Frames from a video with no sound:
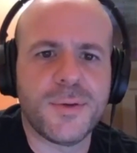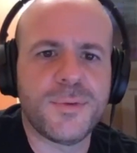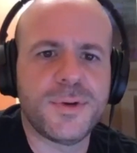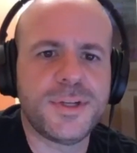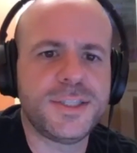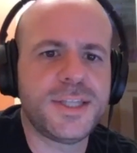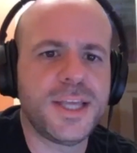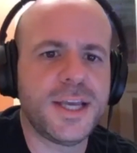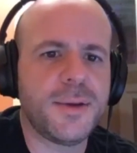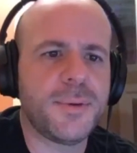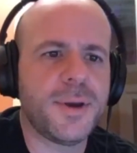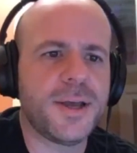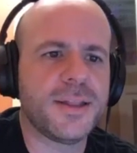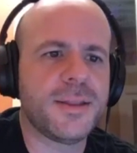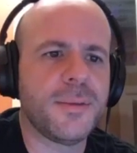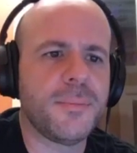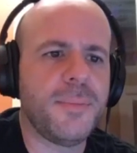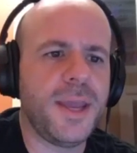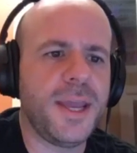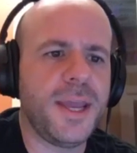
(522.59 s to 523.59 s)
What do you think about
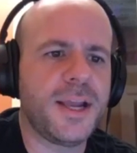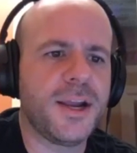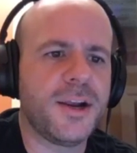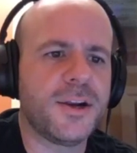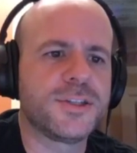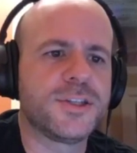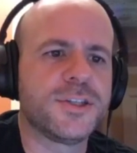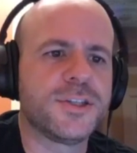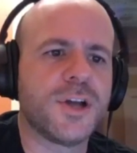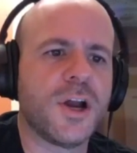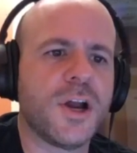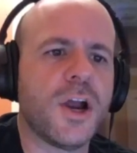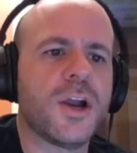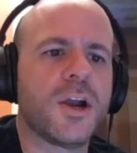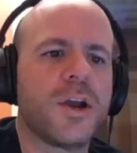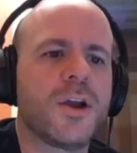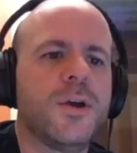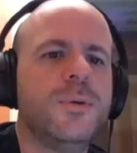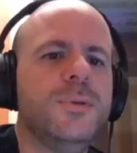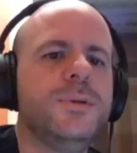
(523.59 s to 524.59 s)
the main character's
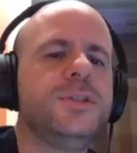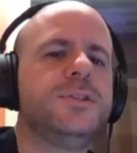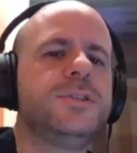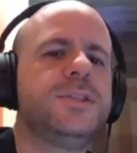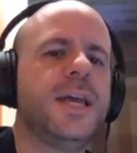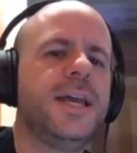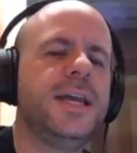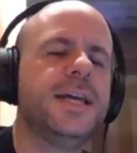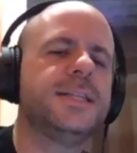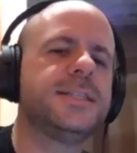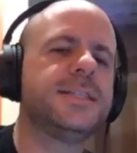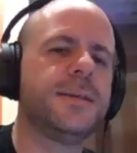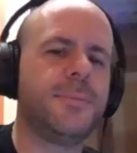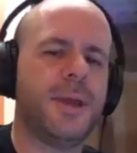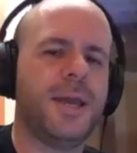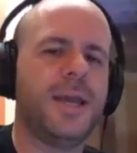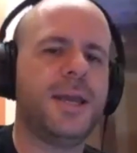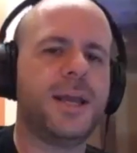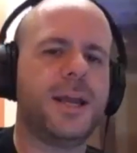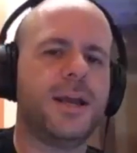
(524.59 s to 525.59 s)
arc? Who would you say is the
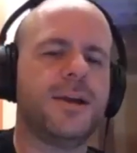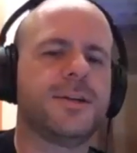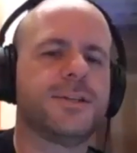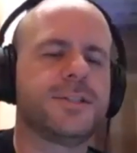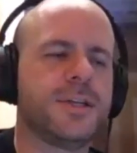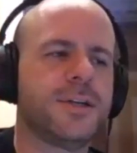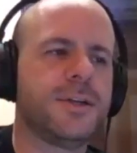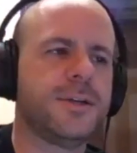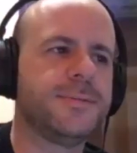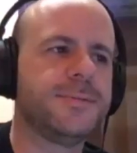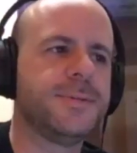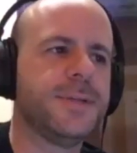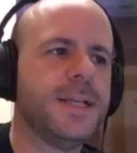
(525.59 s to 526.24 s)
main character?